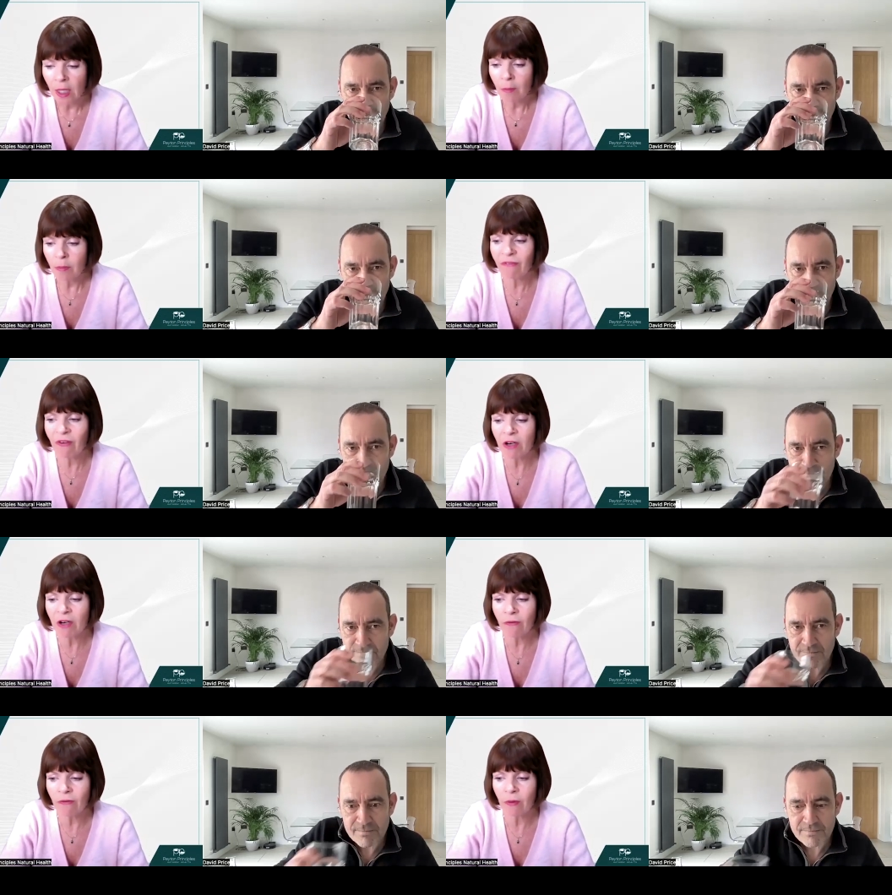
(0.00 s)
Speaker 1: but very
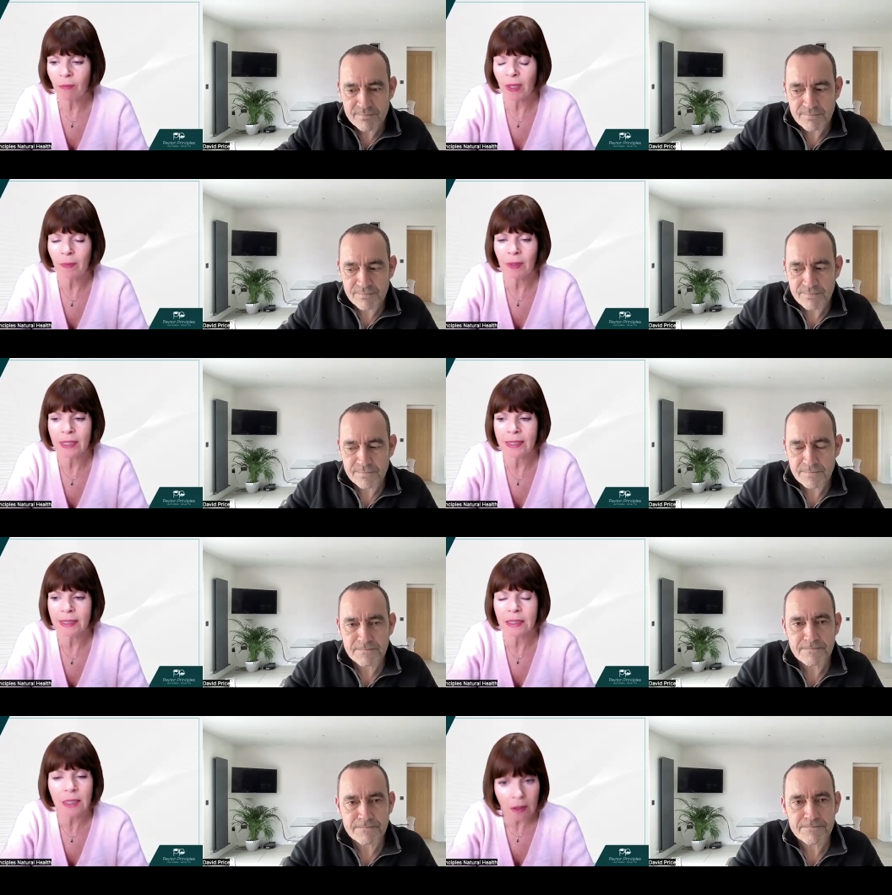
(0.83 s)
often people are
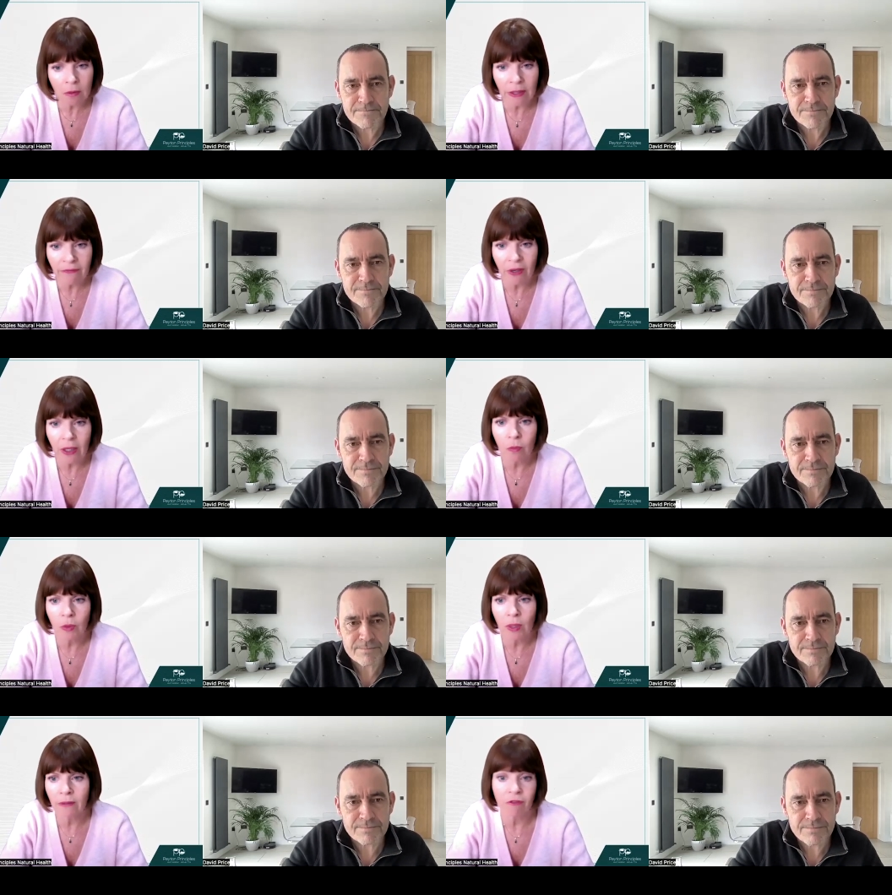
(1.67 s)
still living
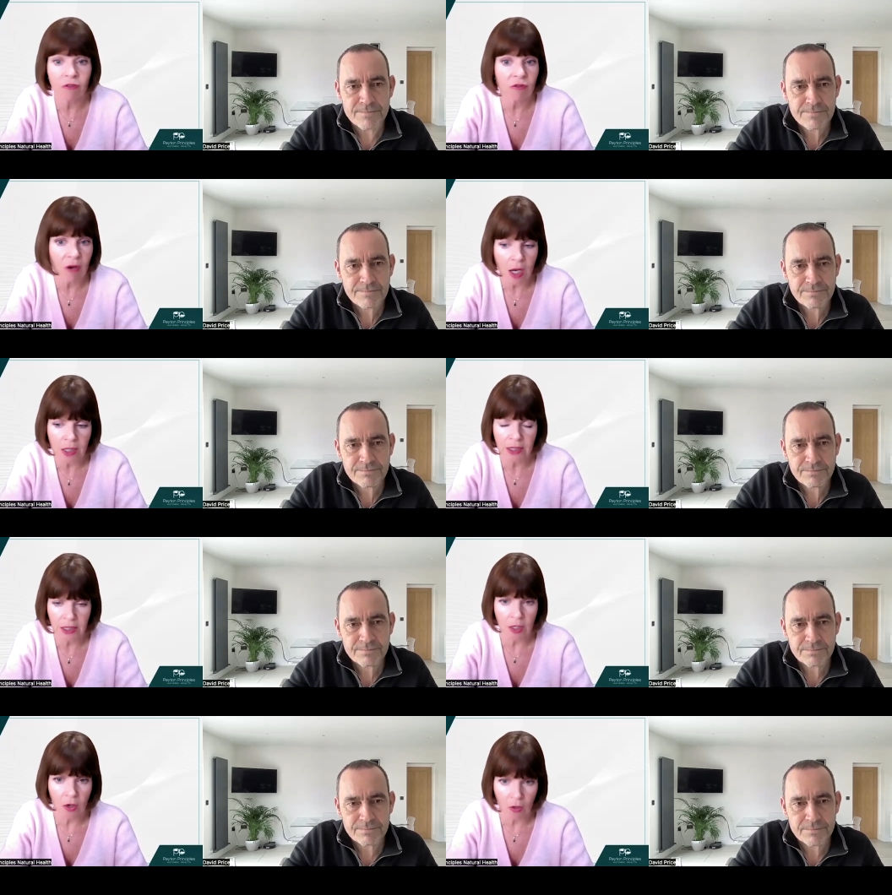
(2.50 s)
with a
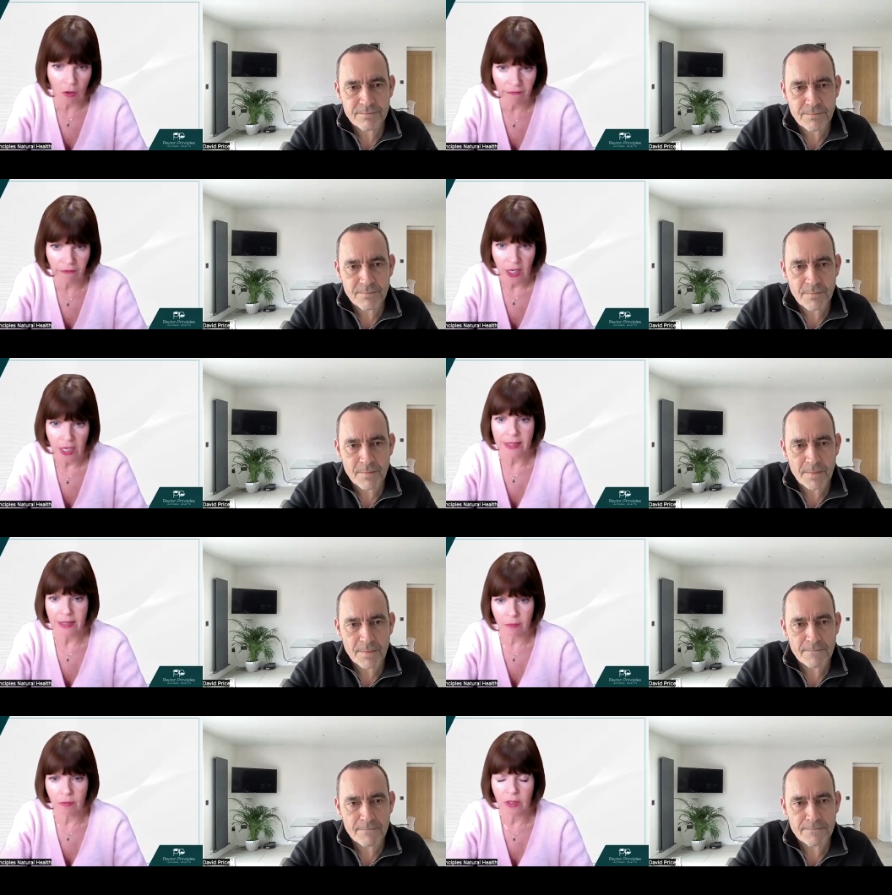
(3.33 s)
variety of
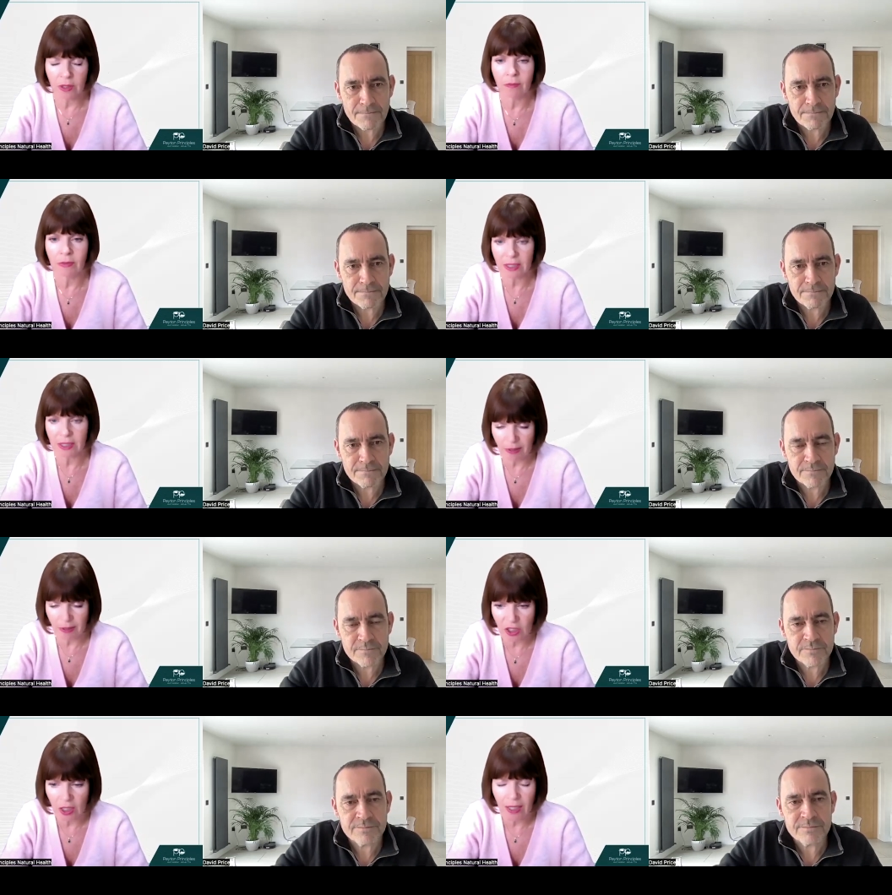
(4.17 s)
symptoms. I
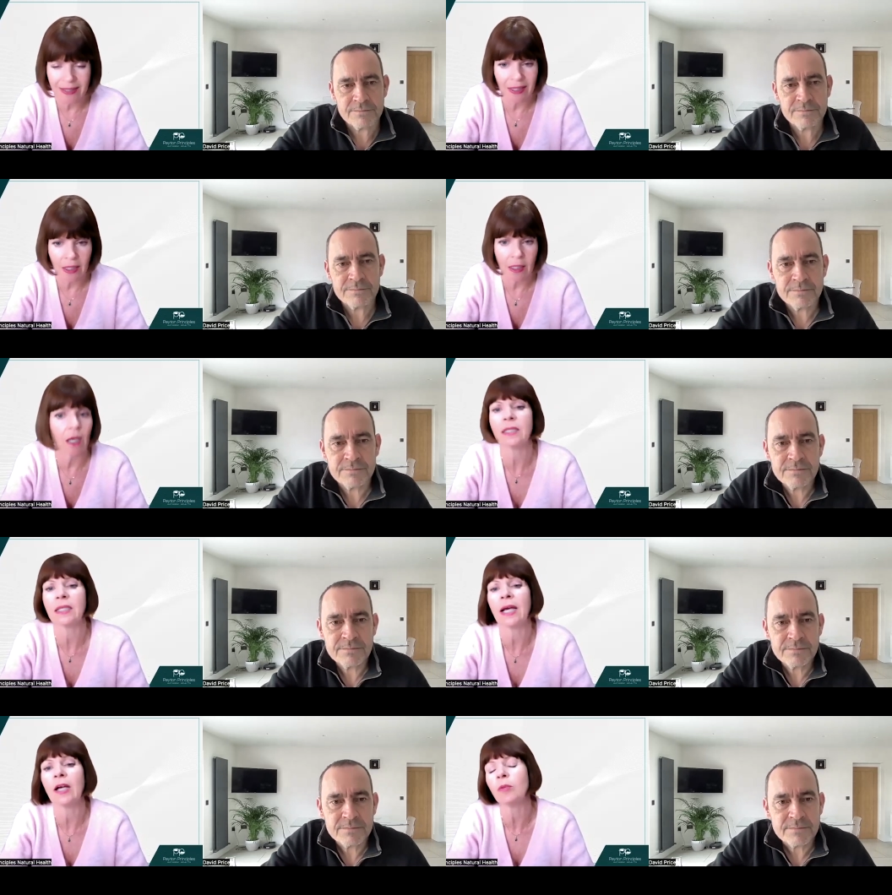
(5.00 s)
specialize in mm. gut
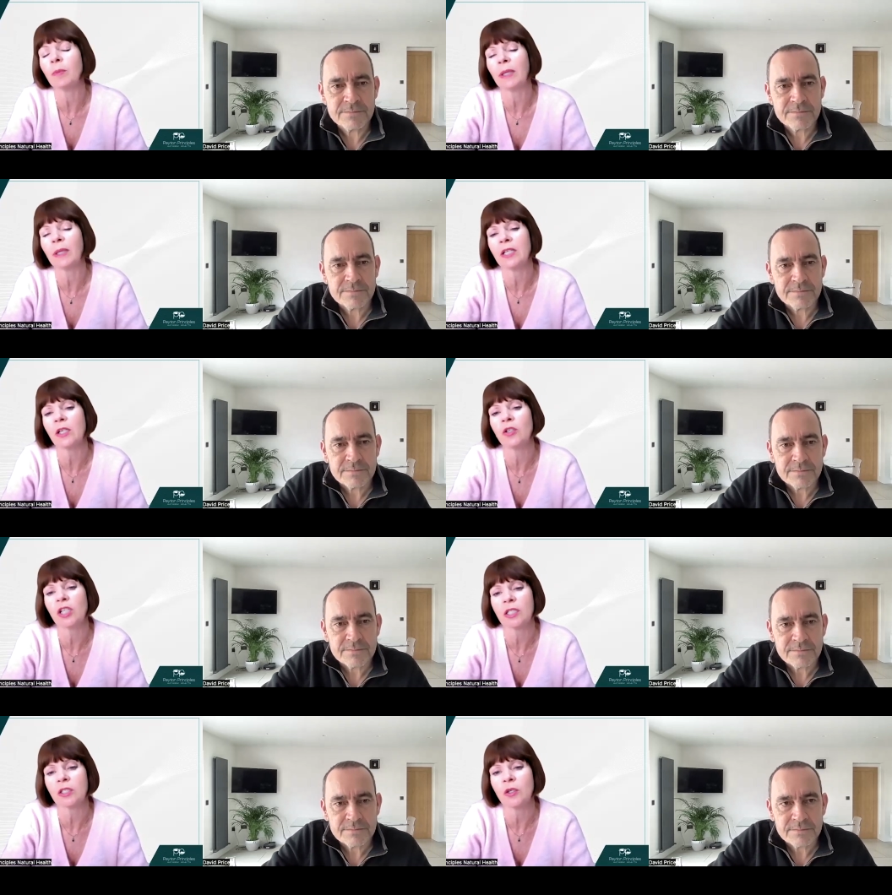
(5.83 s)
health, but I don't
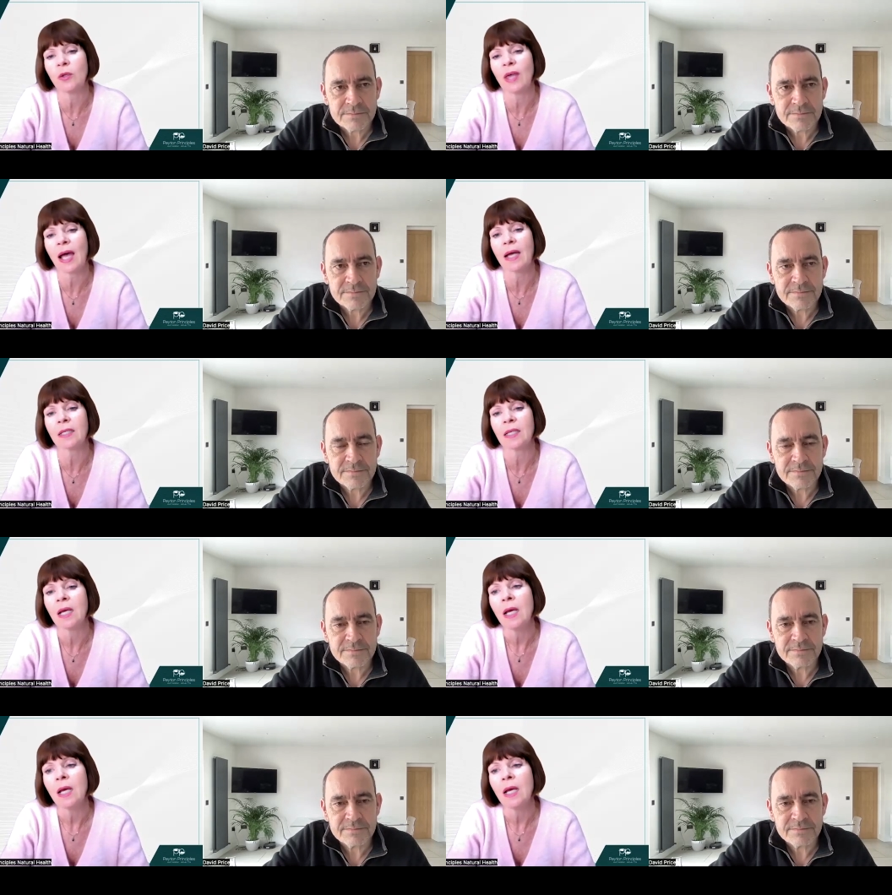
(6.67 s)
just do that.